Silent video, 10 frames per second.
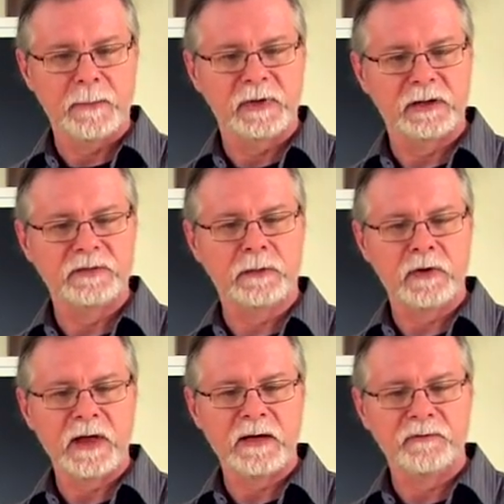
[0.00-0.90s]
But there was a
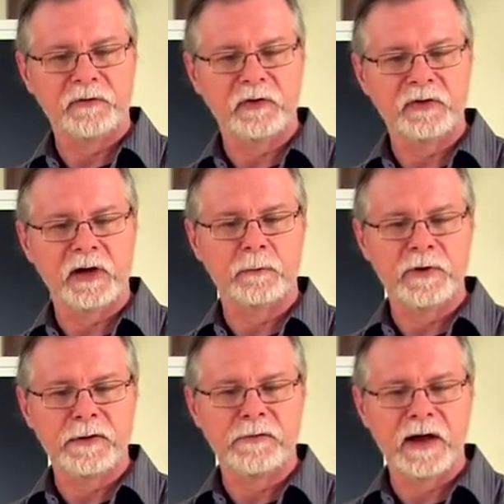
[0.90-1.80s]
real emphasis on
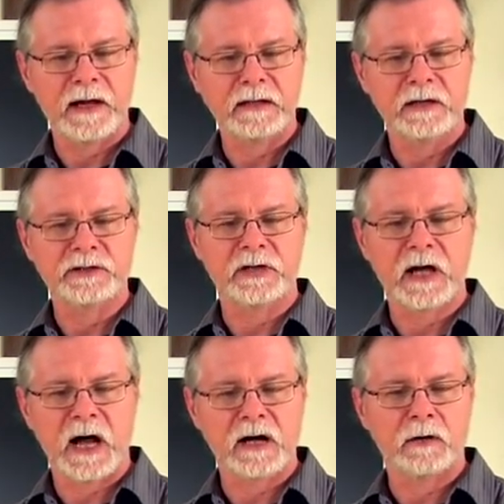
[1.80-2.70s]
recreating the
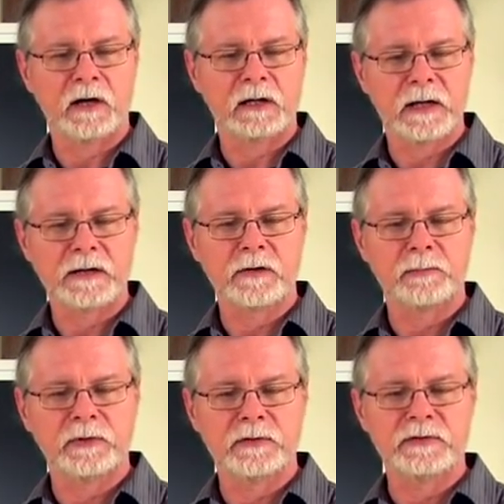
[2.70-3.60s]
Chicago
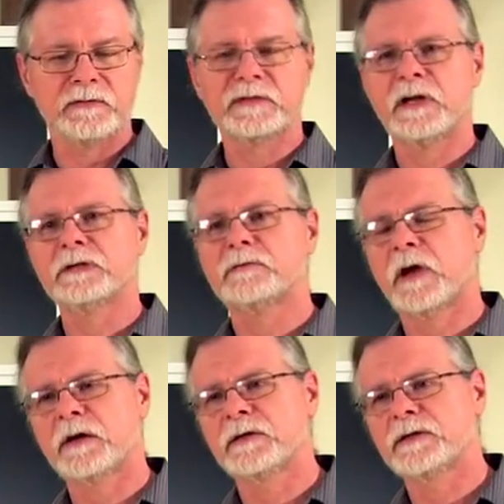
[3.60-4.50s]
electric blues of Chess
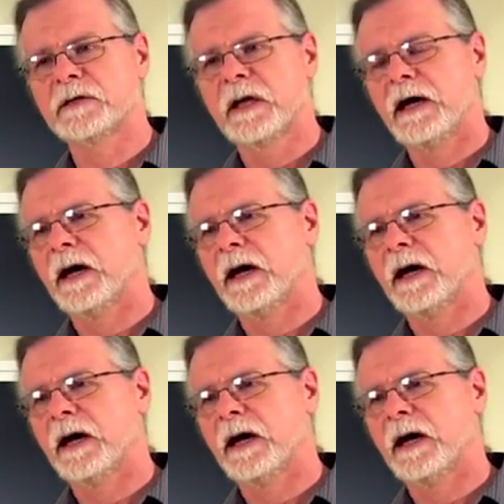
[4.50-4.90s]
Records,